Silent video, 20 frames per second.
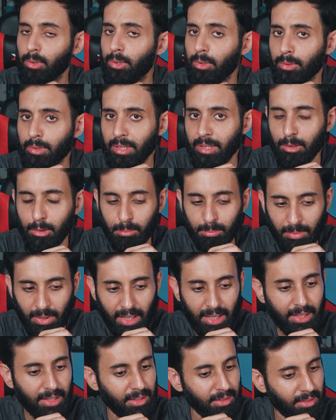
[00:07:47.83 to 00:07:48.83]
No, you don't need to
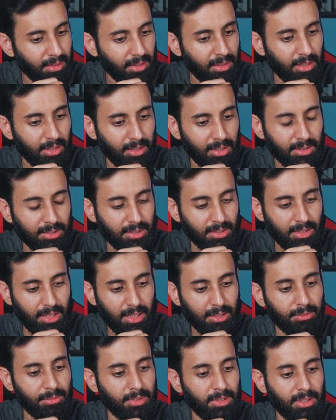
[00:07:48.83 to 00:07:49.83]
buy anything. I'll answer
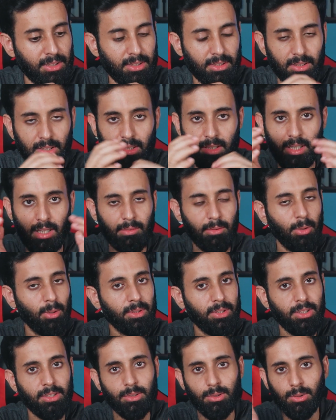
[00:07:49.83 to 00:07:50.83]
that first. Uh, all
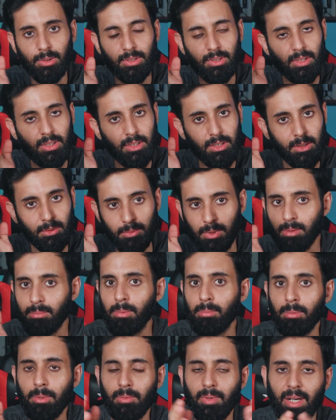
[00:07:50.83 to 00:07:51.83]
the resources will
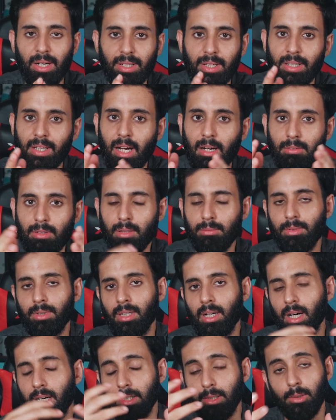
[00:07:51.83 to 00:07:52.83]
be provided.
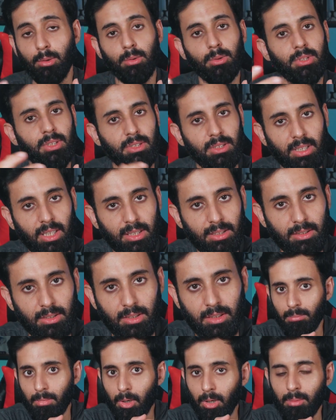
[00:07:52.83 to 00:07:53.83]
However, I do suggest
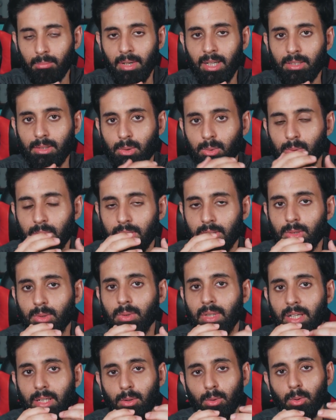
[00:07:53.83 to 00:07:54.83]
all my students to
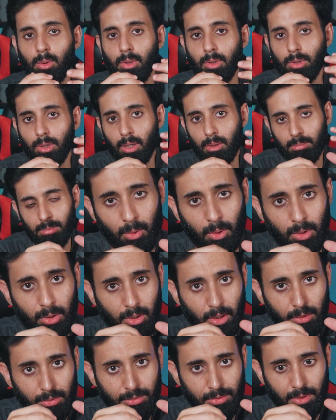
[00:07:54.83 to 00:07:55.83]
get a hold of, hold
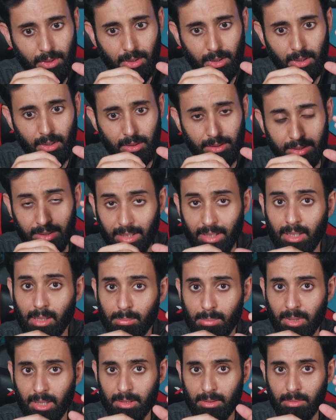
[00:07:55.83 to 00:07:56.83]
of uh, yearly
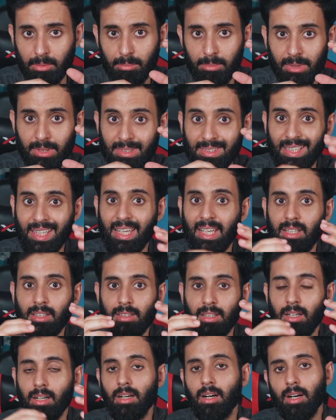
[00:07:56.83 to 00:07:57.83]
past papers in
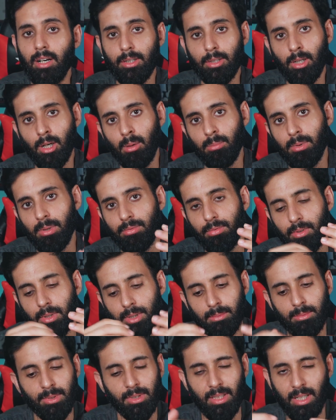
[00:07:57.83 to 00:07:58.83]
a hard copy
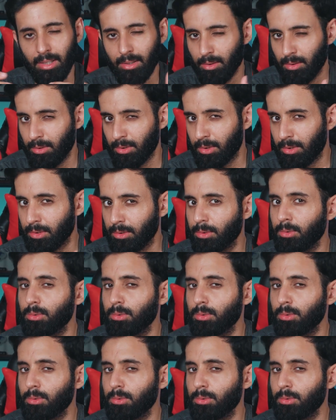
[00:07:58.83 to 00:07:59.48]
form so that, you know, you're